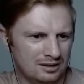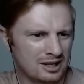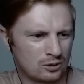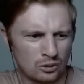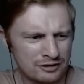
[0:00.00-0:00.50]

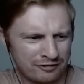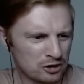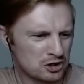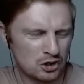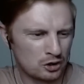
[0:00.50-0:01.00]
yeah, those
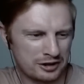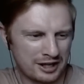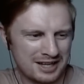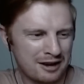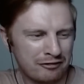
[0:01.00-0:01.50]
first two
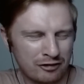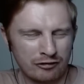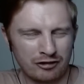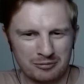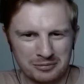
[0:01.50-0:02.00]
things I feel
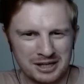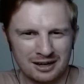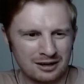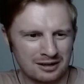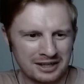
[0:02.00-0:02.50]
for me
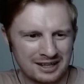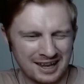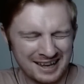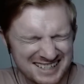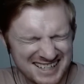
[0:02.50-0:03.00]
are like
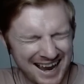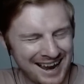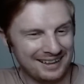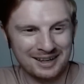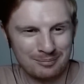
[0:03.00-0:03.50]

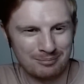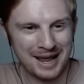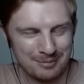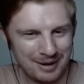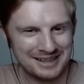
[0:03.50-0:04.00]
exactly
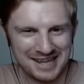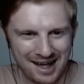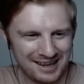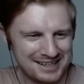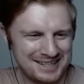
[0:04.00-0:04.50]
my
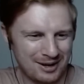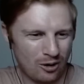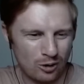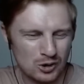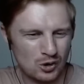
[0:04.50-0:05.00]
mentality.
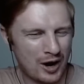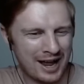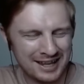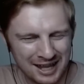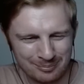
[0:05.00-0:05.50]
Also, I
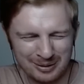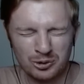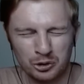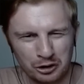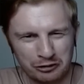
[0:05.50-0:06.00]
hate
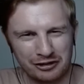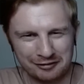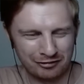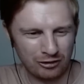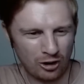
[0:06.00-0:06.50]
people who
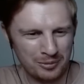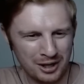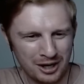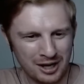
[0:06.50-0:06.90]
flip flop.